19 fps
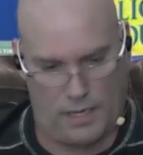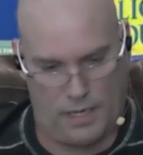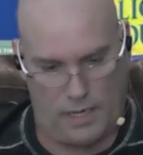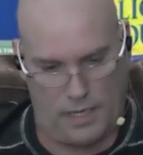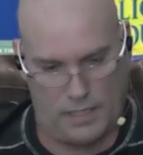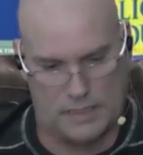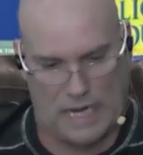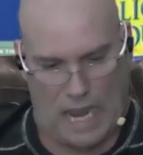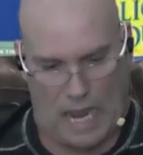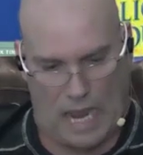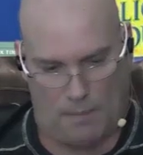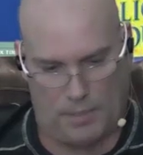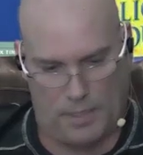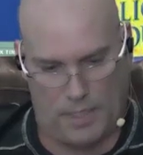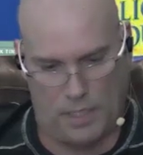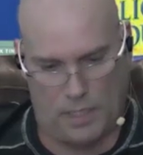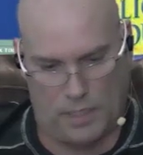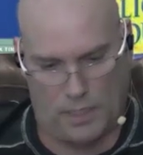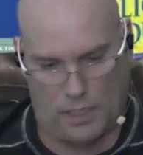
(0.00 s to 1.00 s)
is
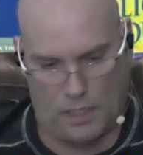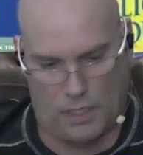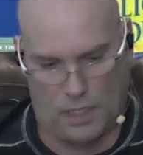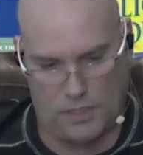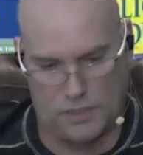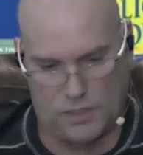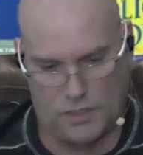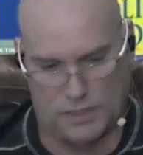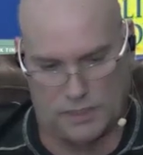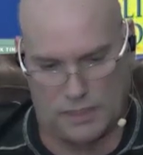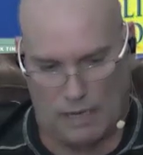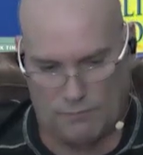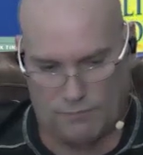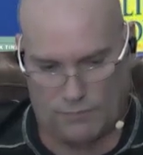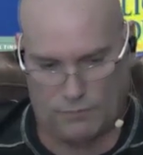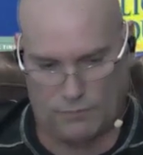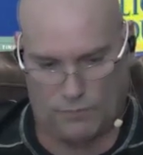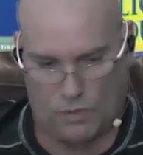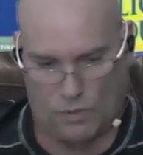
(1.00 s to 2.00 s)
happening on a conscious
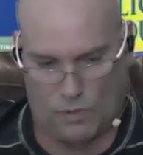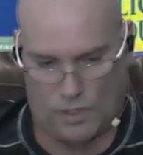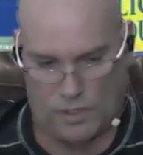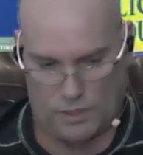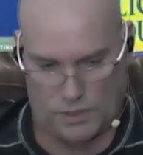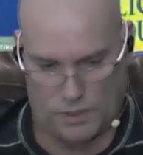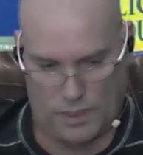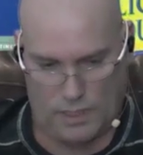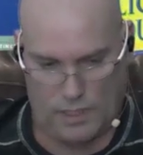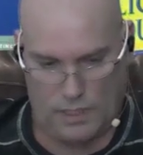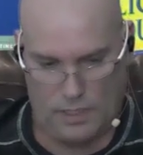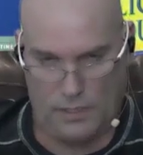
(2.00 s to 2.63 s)
level, of course.